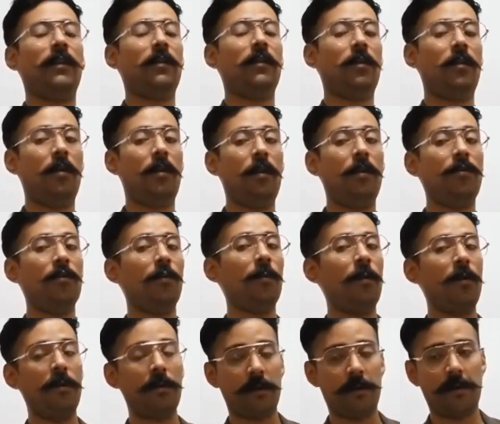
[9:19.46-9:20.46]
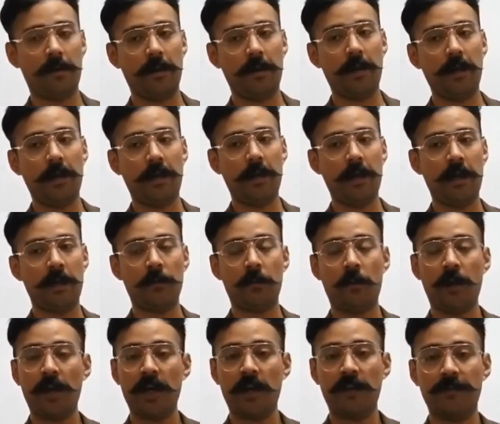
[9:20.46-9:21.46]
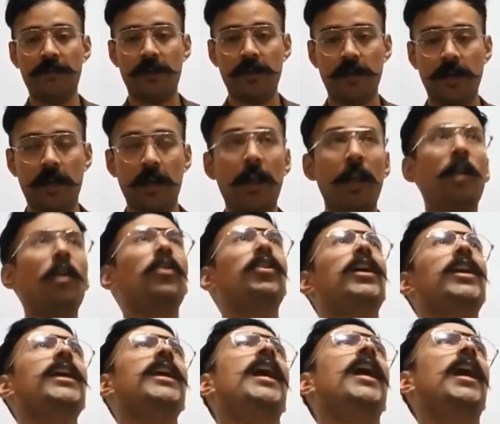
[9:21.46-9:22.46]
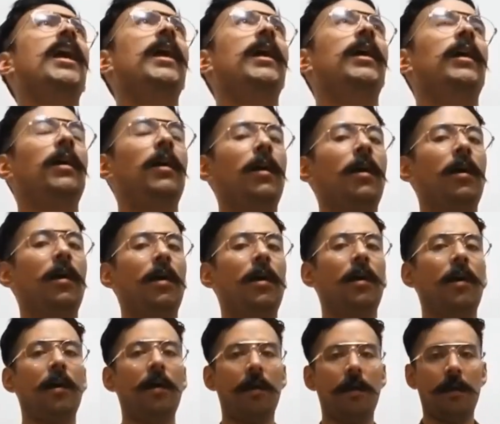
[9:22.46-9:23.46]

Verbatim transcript: that fill all your board, and right after you yell, Loteria!